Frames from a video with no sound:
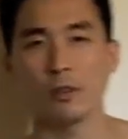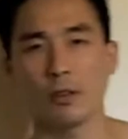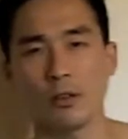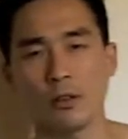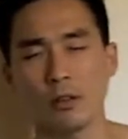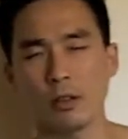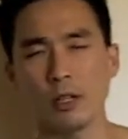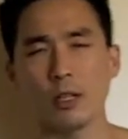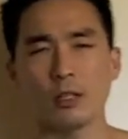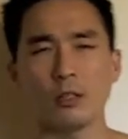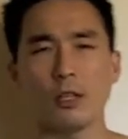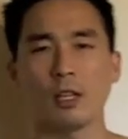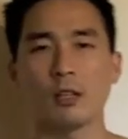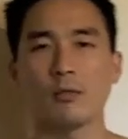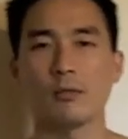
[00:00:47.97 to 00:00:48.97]
There are a
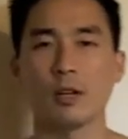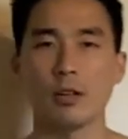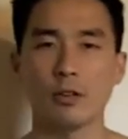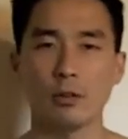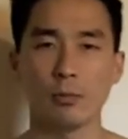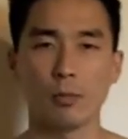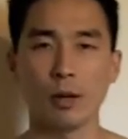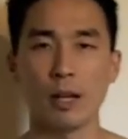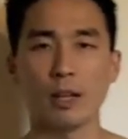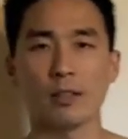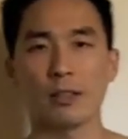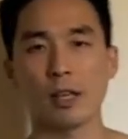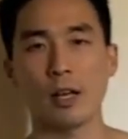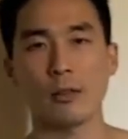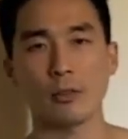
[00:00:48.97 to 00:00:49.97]
lot of other
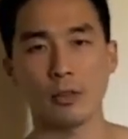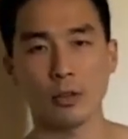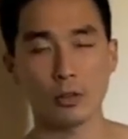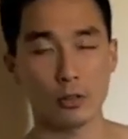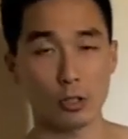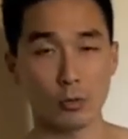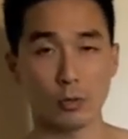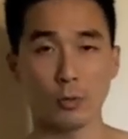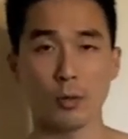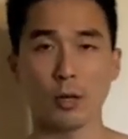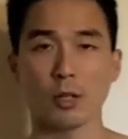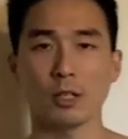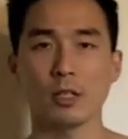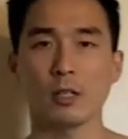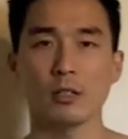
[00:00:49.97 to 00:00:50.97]
brands out there on the
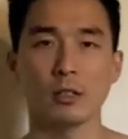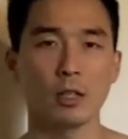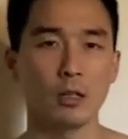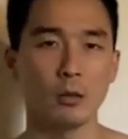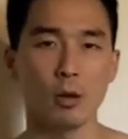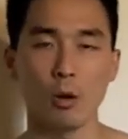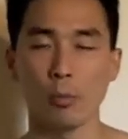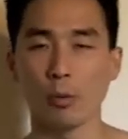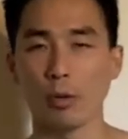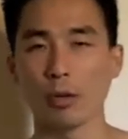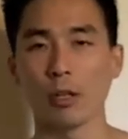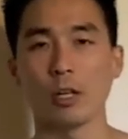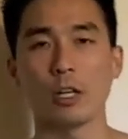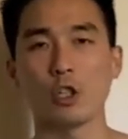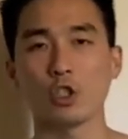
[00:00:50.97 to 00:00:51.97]
supermarket, uh,
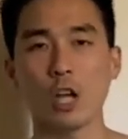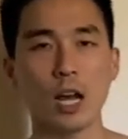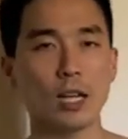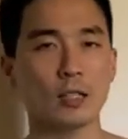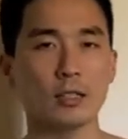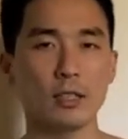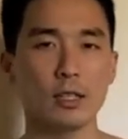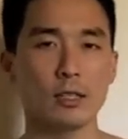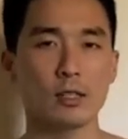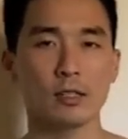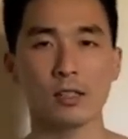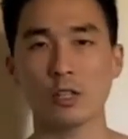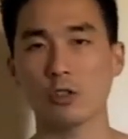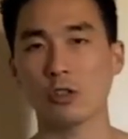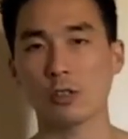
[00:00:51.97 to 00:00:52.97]
Oberto, Jack Links,
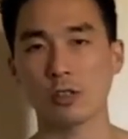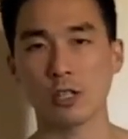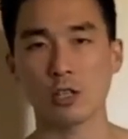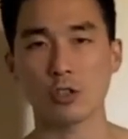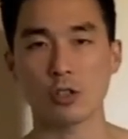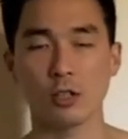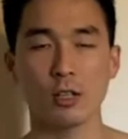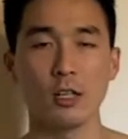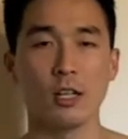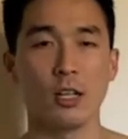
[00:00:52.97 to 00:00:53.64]
etc., etc.